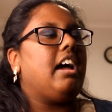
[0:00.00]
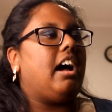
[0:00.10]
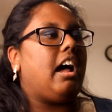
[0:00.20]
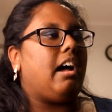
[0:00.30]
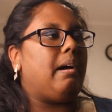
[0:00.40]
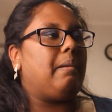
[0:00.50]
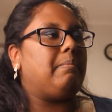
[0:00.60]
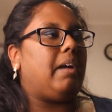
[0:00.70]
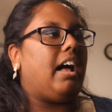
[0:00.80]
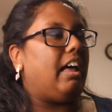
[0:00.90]

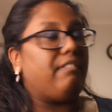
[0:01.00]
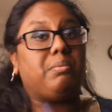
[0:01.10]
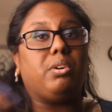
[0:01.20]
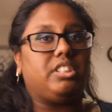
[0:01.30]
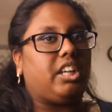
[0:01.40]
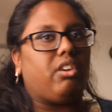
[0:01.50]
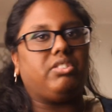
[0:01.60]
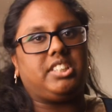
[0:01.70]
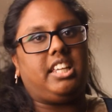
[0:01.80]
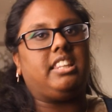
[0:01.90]
Um, I'll have more to say
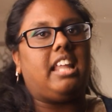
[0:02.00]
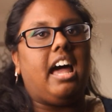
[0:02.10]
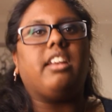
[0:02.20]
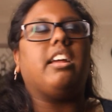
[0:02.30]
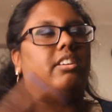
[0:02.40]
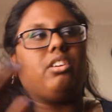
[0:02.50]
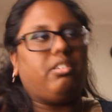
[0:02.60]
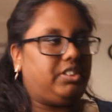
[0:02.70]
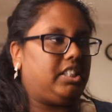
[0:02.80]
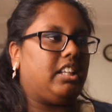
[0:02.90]
obviously in that and
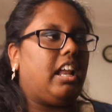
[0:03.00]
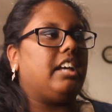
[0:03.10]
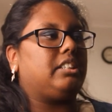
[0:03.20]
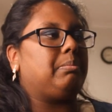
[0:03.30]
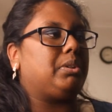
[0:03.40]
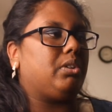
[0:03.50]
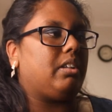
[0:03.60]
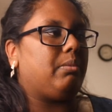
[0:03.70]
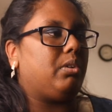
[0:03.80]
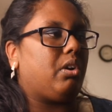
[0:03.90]
obviously the last episode
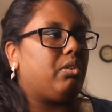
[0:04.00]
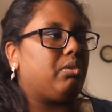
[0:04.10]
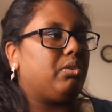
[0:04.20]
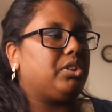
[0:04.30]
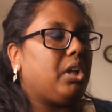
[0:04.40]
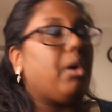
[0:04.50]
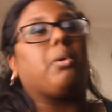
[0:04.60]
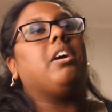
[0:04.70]
that we'll go through. So,